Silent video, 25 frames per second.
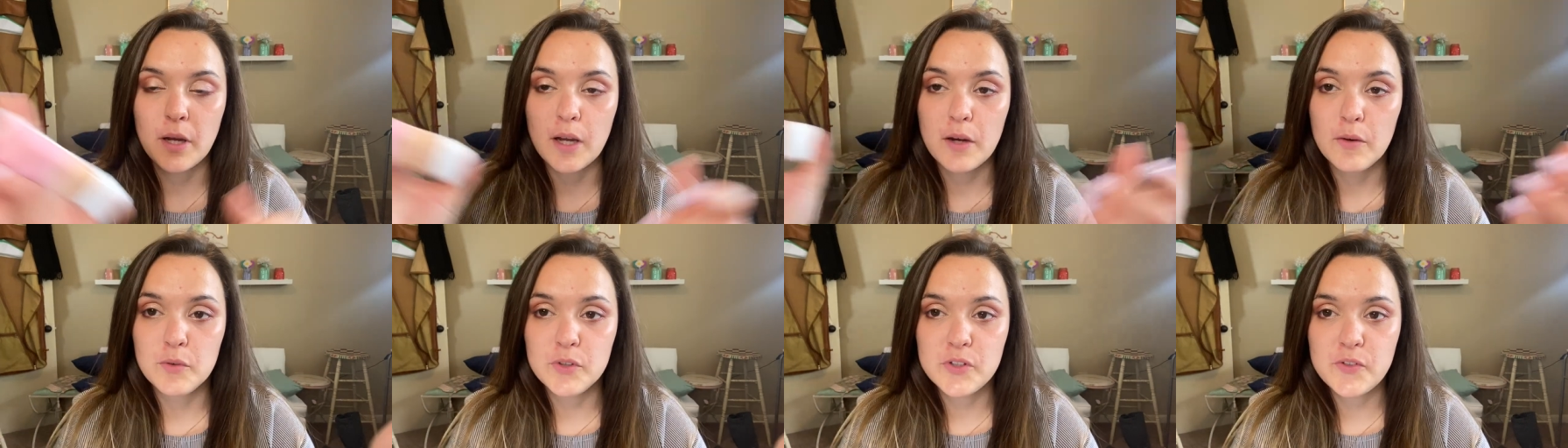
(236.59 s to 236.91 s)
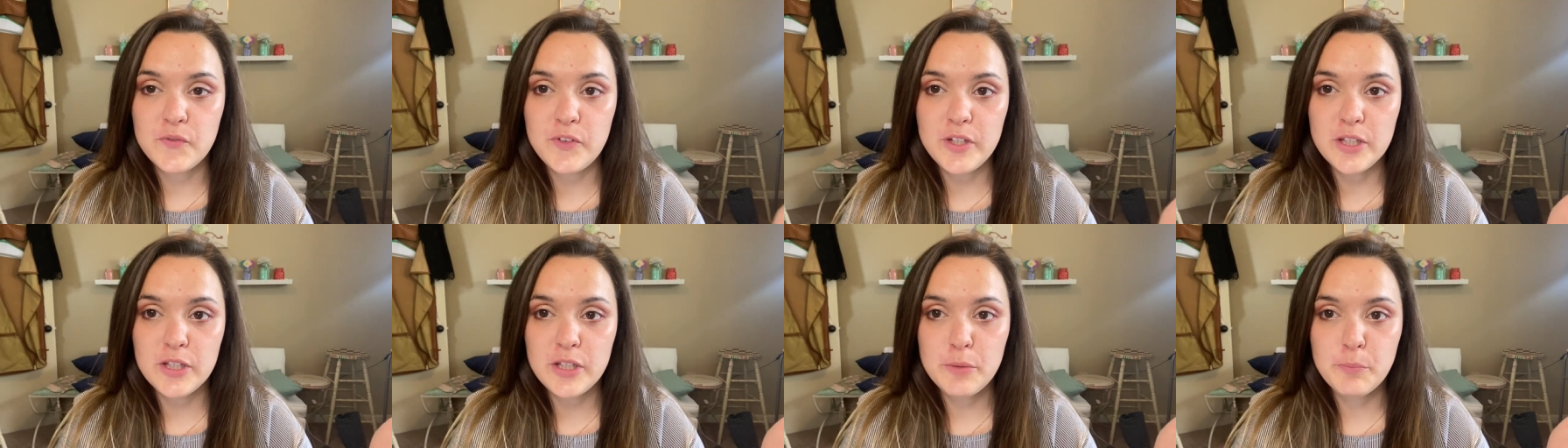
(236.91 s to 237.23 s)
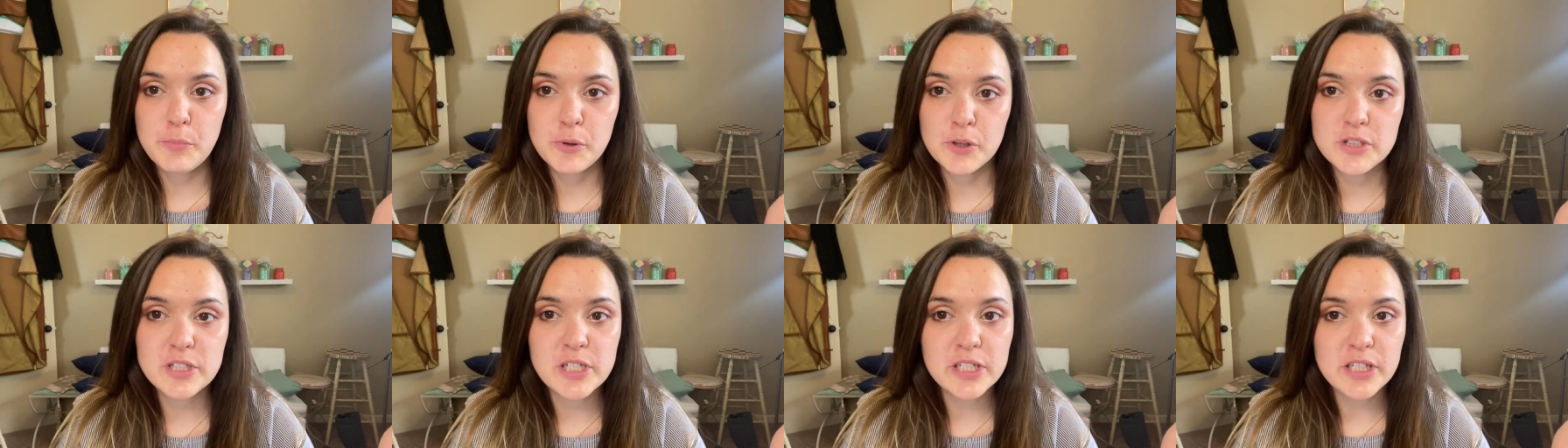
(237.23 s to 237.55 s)
Was feeling
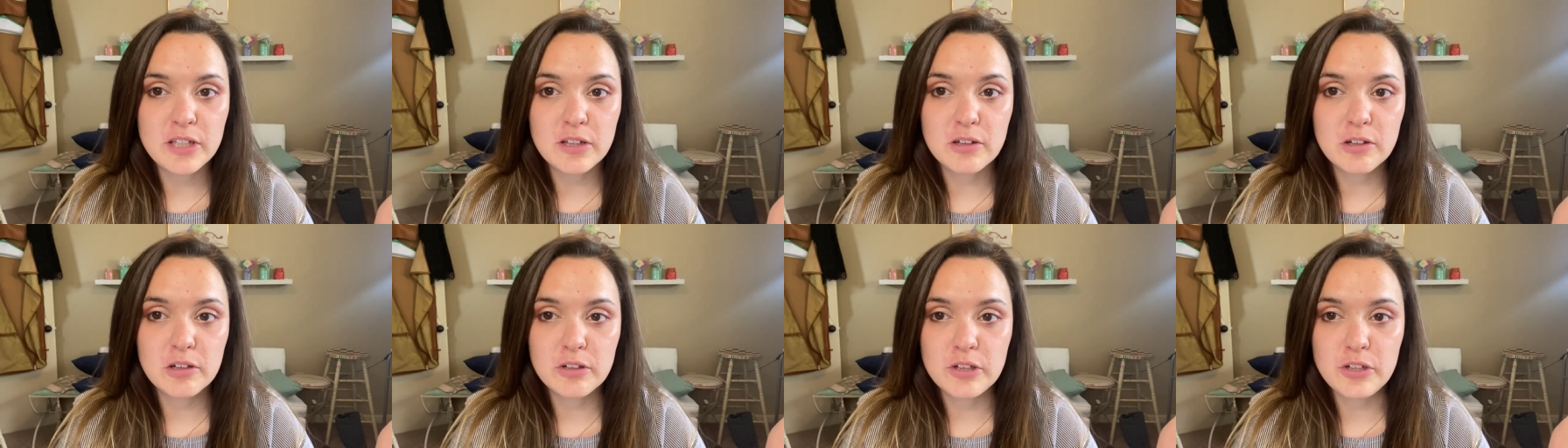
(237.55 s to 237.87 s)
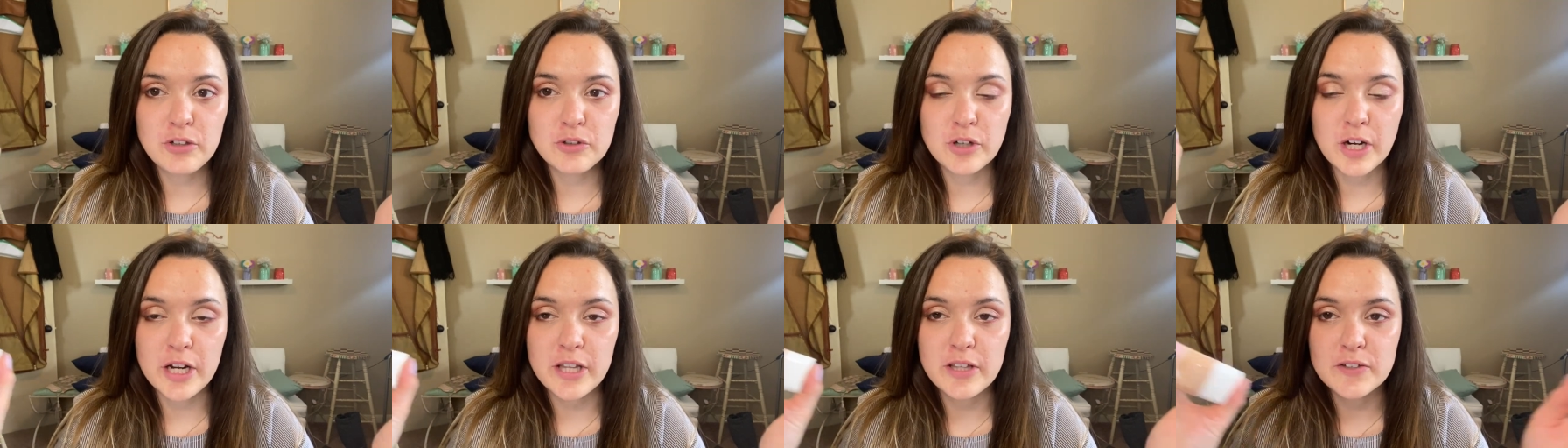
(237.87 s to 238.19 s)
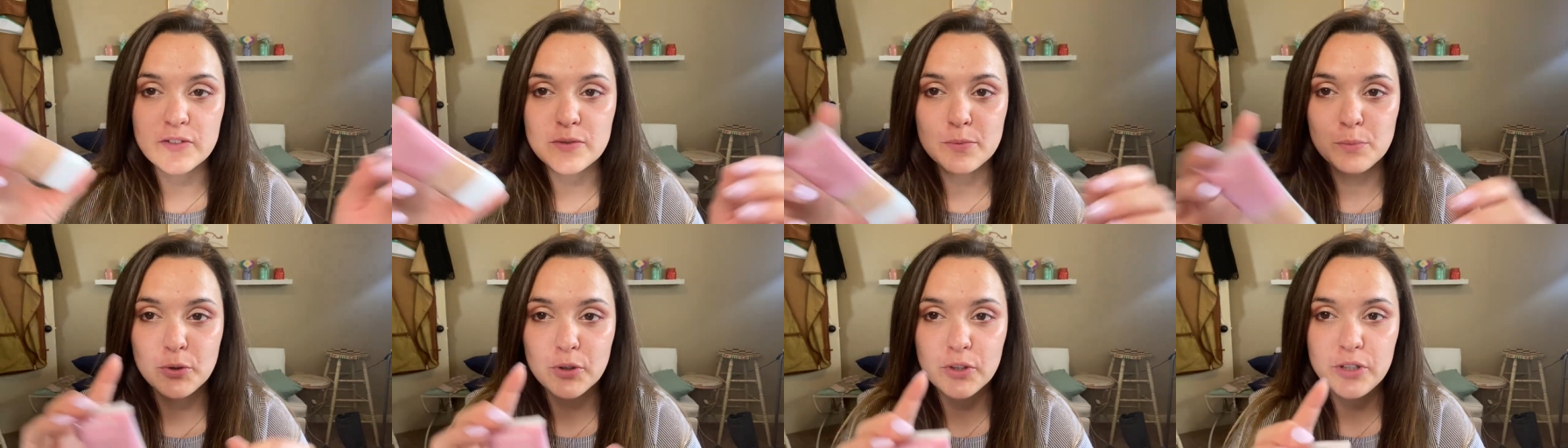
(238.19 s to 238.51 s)
particularly dry
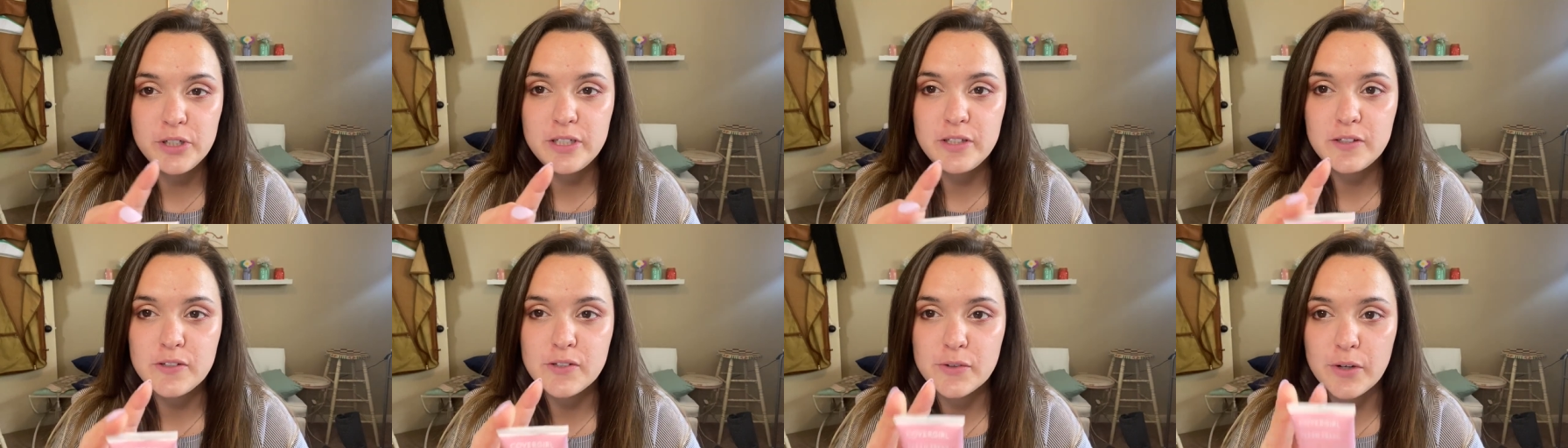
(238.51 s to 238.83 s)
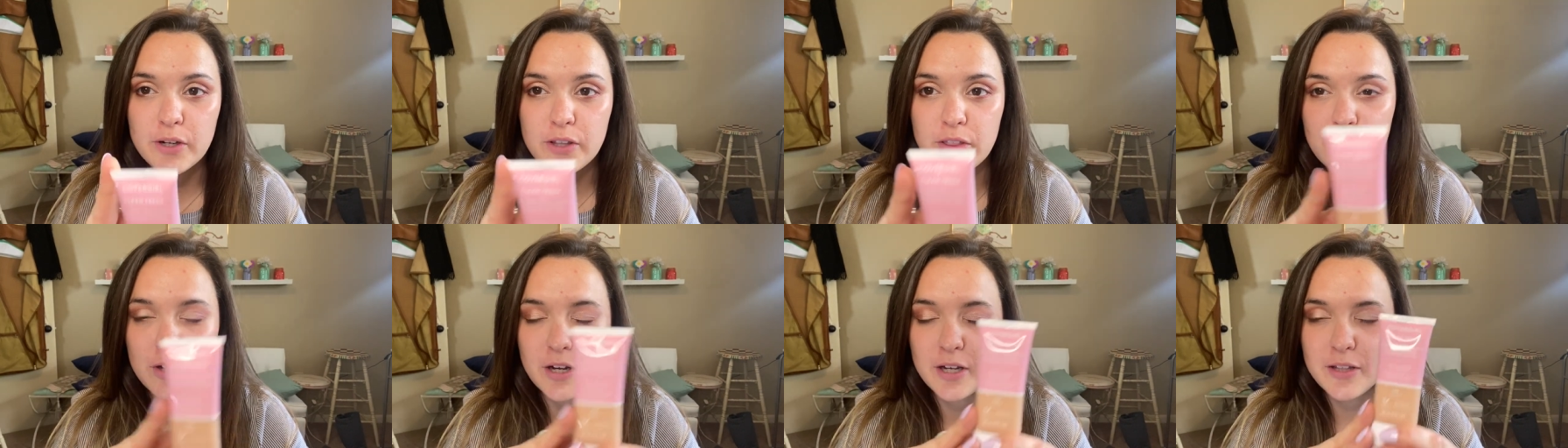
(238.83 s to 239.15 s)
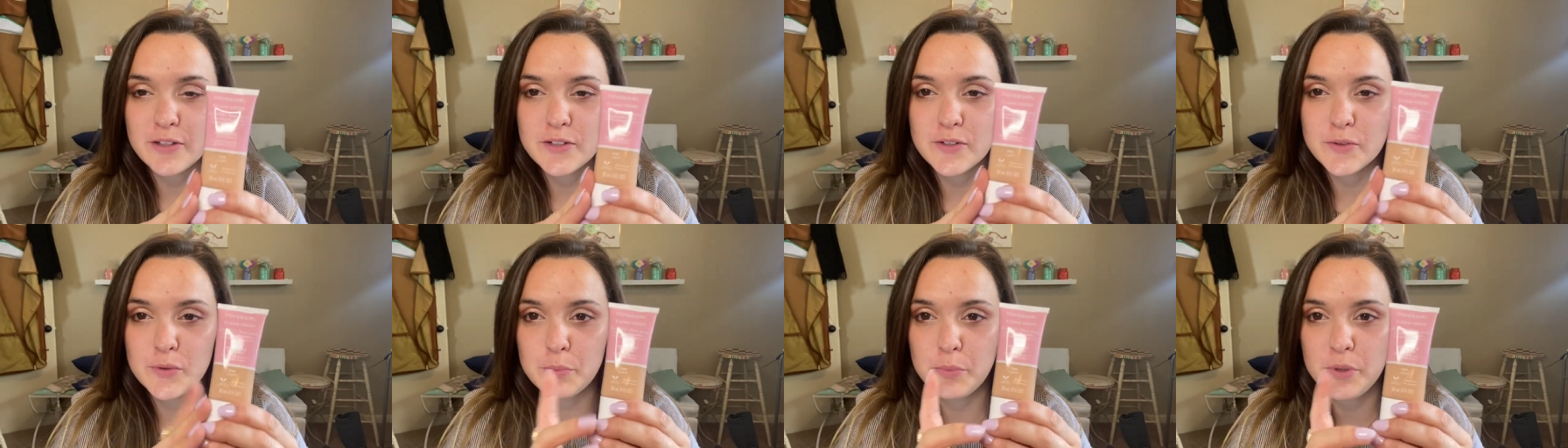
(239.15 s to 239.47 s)
this morning, so I thought
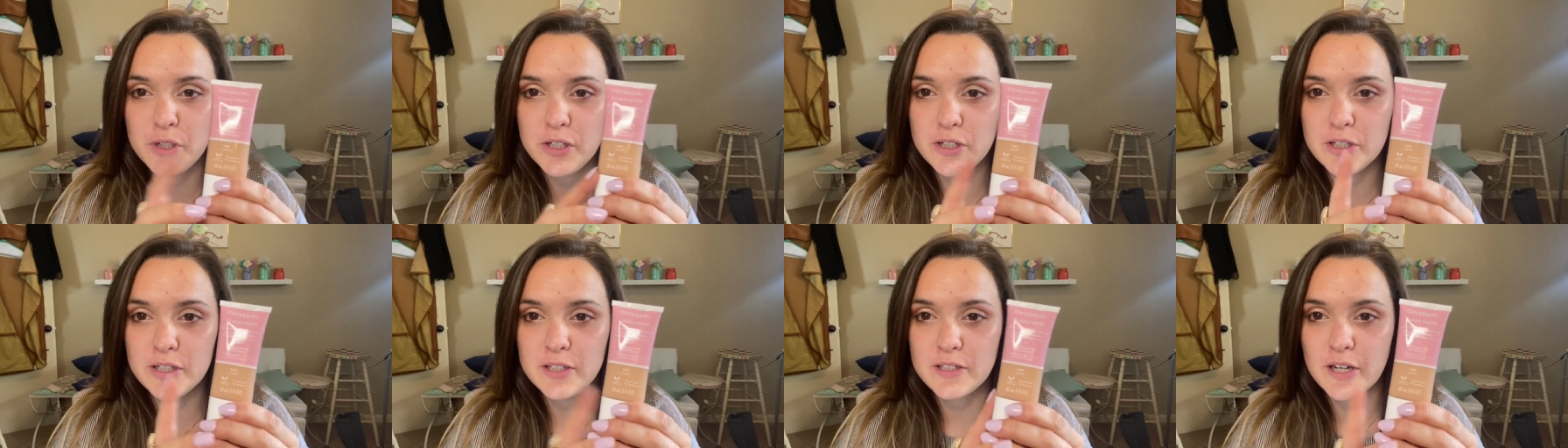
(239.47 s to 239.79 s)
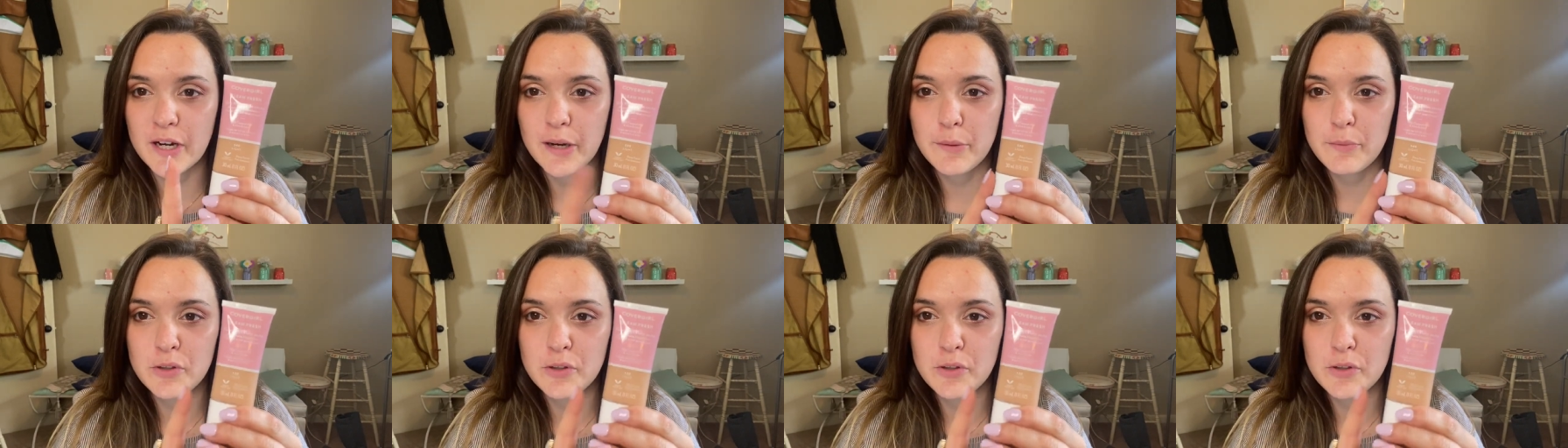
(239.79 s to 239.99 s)
this would be a good time